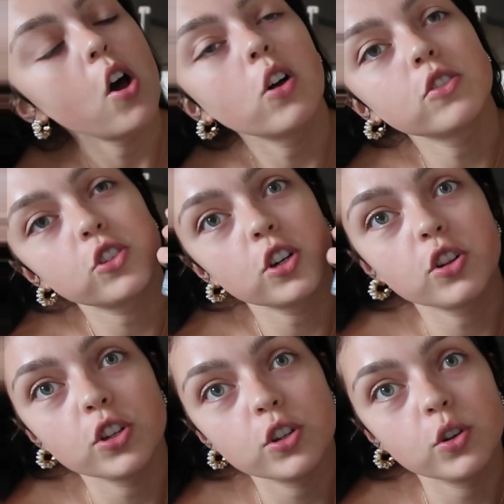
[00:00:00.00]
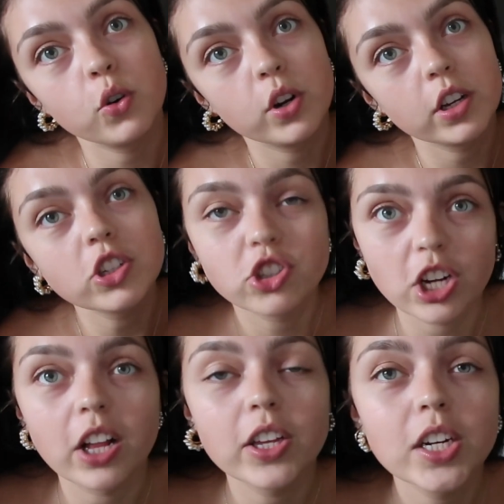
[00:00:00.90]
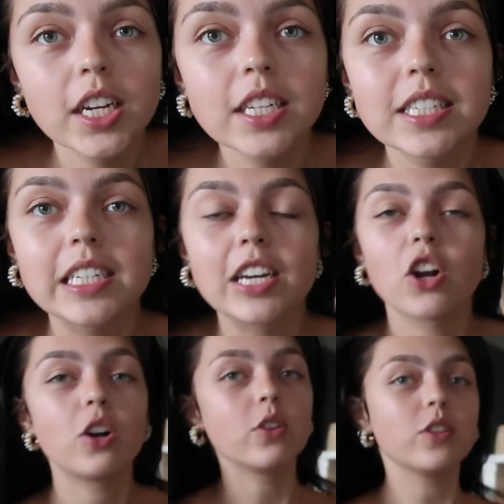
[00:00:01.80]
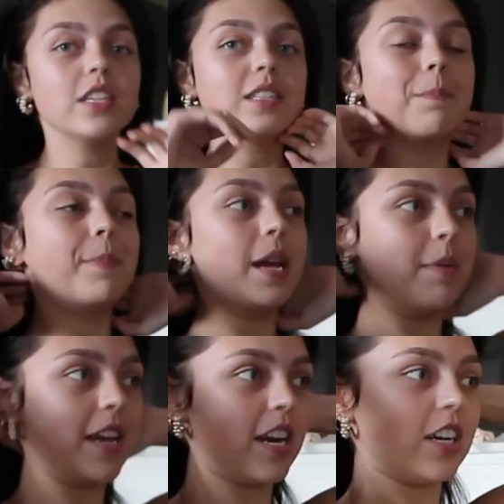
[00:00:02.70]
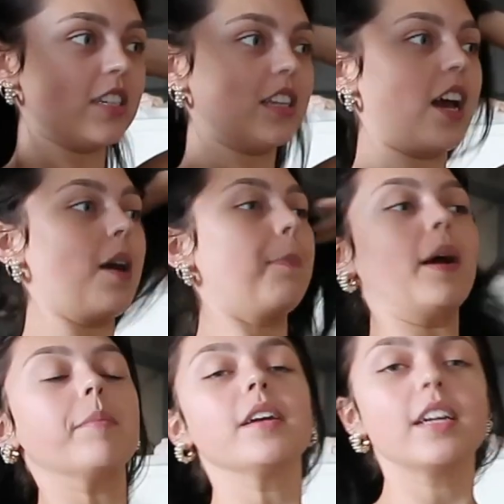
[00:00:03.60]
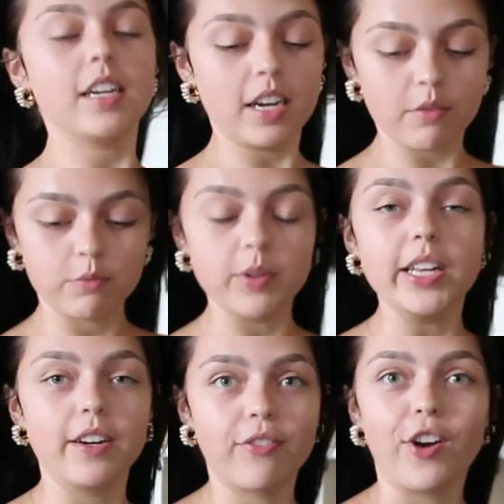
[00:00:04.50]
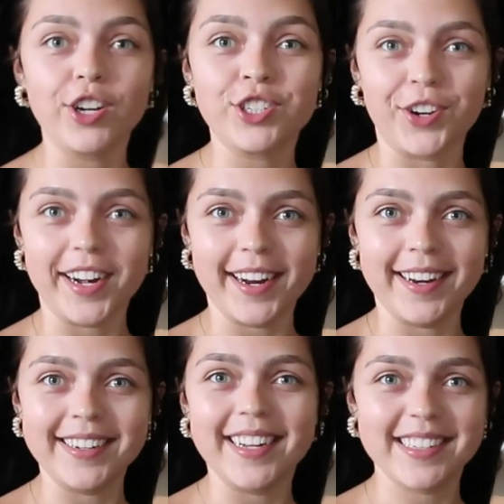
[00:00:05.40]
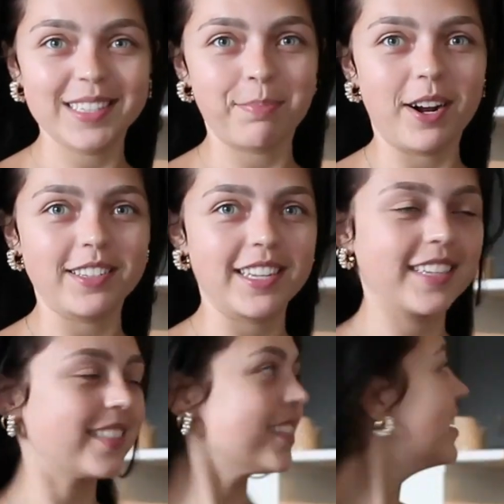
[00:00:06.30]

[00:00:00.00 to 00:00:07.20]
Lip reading: ultra glued gel in it to get all these baby hairs up. I'm gonna get really frustrated in this process.